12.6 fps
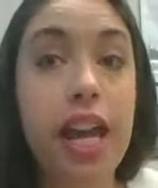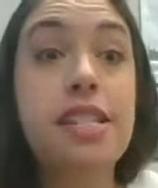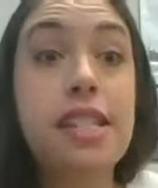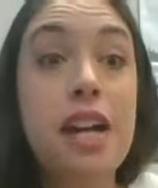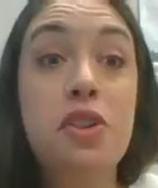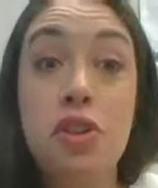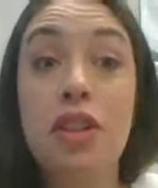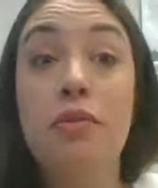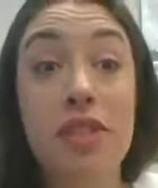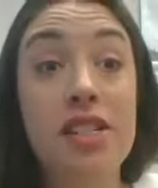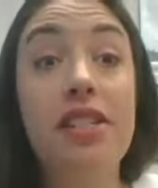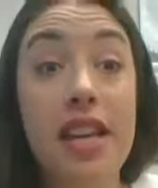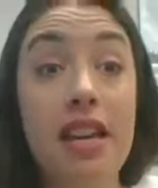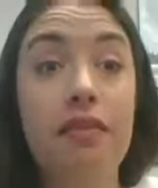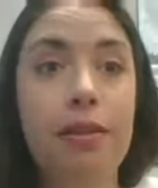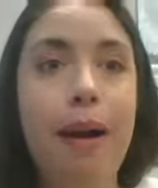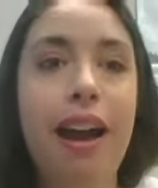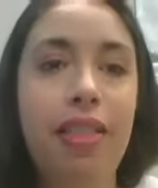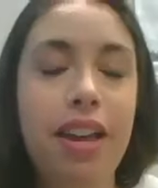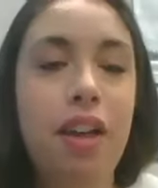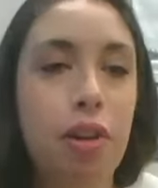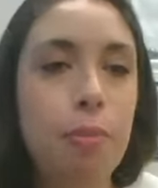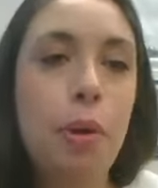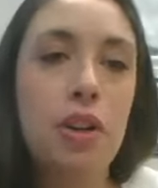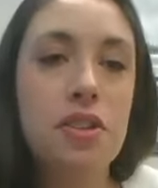is actually received by the
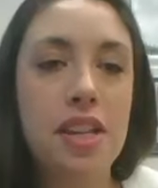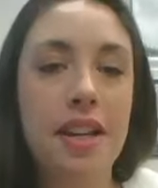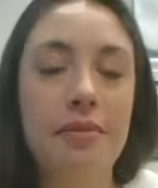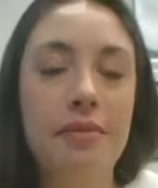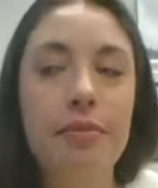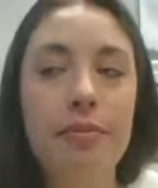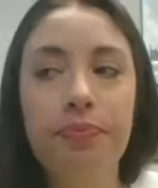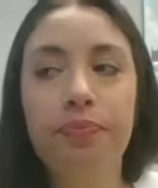other person.